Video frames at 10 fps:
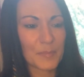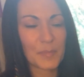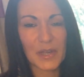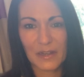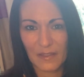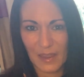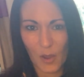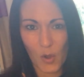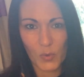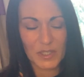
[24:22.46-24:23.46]
but they
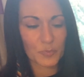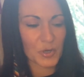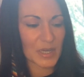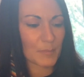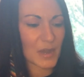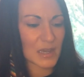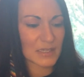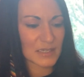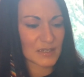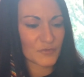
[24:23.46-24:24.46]
always bring in
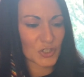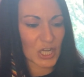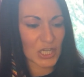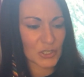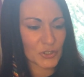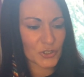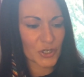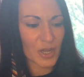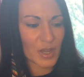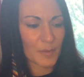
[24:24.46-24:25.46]
positive change,
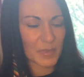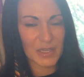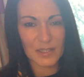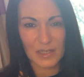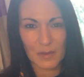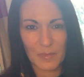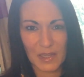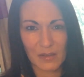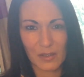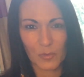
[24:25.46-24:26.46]
because it can be
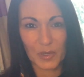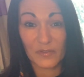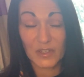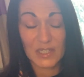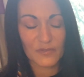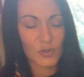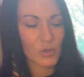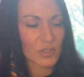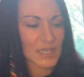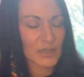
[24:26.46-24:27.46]
a little bit of a
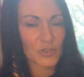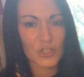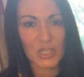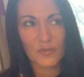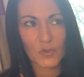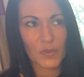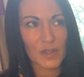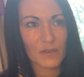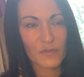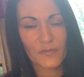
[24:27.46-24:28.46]
difficult energy if you
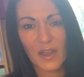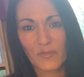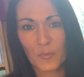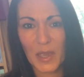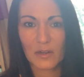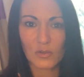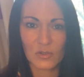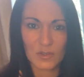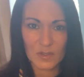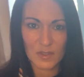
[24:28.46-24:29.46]
think of the 5 of
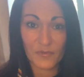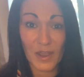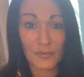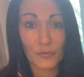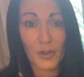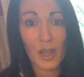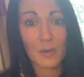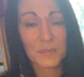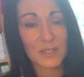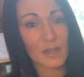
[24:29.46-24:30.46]
Pentacles, the 5 of
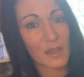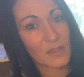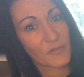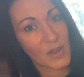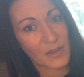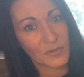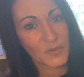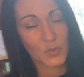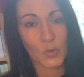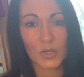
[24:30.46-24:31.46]
Cups, the 5 of
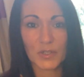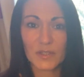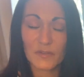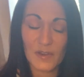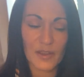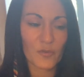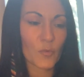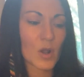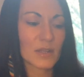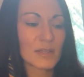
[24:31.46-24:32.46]
Swords, the 5 of
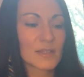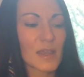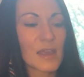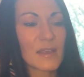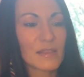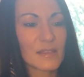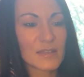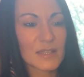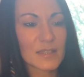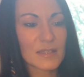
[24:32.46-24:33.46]
Wands. And
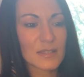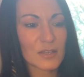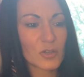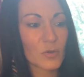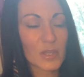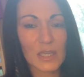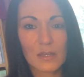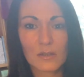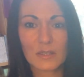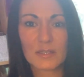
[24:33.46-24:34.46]
this is, you know, the
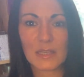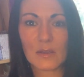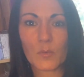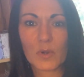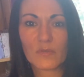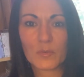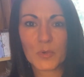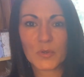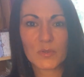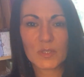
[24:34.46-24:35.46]
eagle is like one of the
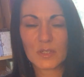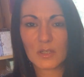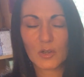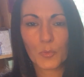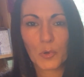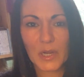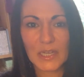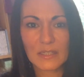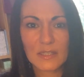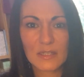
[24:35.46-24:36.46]
most, you know,
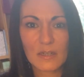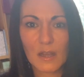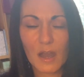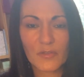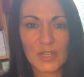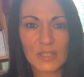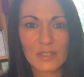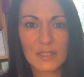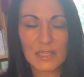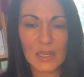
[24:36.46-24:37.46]
praised, coveted,
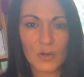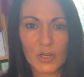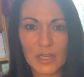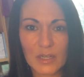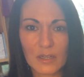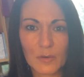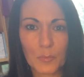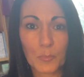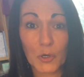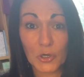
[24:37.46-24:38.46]
sacred
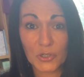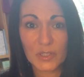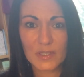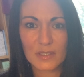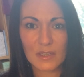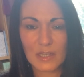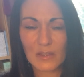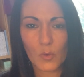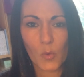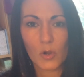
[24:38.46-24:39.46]
birds in
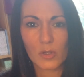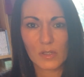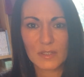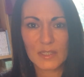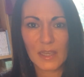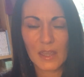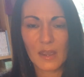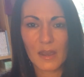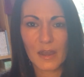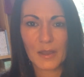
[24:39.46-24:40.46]
the world.
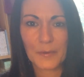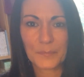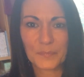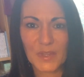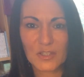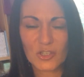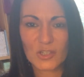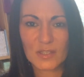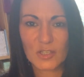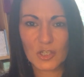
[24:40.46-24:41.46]
It's
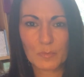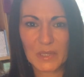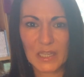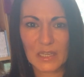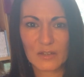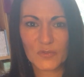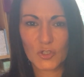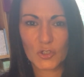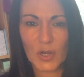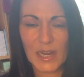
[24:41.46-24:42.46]
just such a beacon of
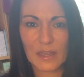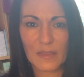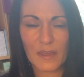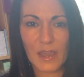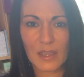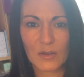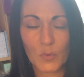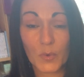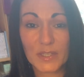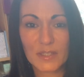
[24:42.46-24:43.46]
strength
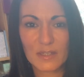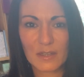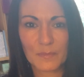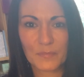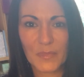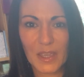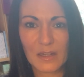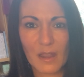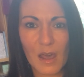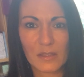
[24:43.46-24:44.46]
and wisdom
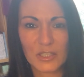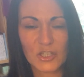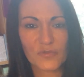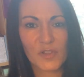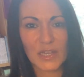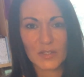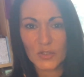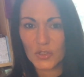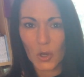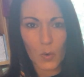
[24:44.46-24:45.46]
and knowledge. It flies
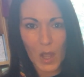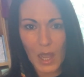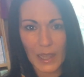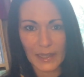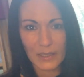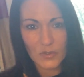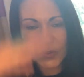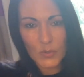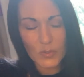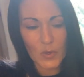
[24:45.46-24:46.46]
so high,
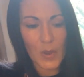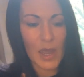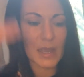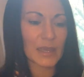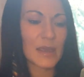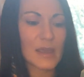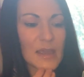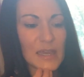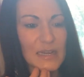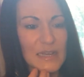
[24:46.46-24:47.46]
so high.
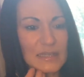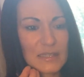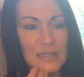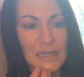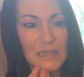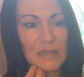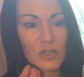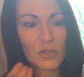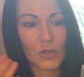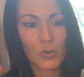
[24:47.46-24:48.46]
It has like,
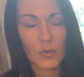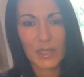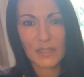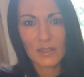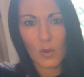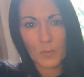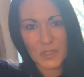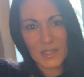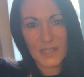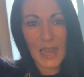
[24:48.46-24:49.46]
you know, it's
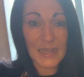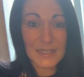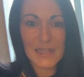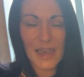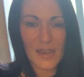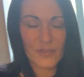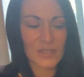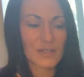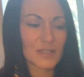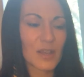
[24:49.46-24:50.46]
almost as high as the
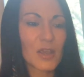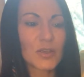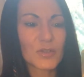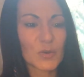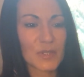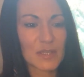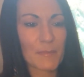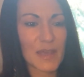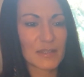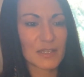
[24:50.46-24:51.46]
heavens. So it's a
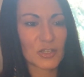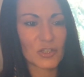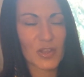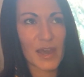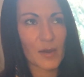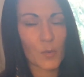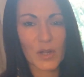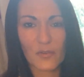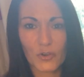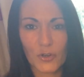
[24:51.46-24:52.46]
message that
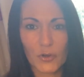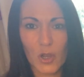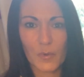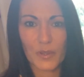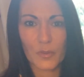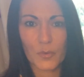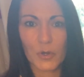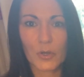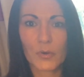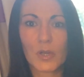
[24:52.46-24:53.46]
whatever you're going
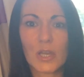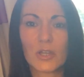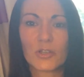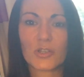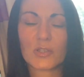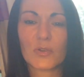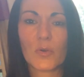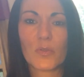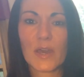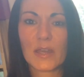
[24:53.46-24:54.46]
through, just
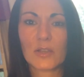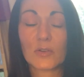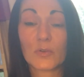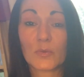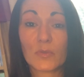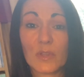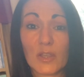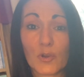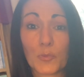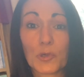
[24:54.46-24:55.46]
know that, you know, that
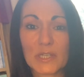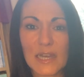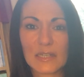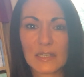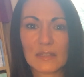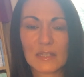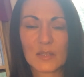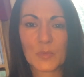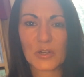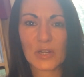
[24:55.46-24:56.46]
you're protected, that
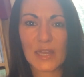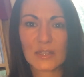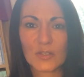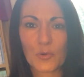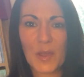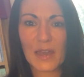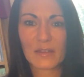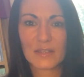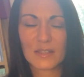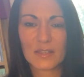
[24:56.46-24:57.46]
spirit has your back.
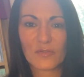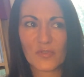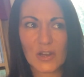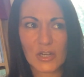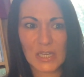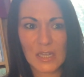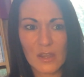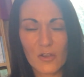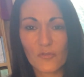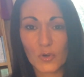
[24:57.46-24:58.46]
This is a very
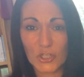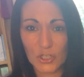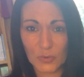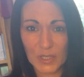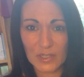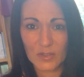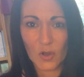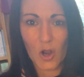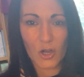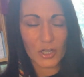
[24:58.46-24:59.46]
fortuitous
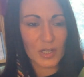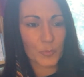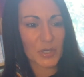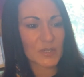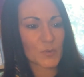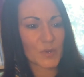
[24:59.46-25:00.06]
card. It brings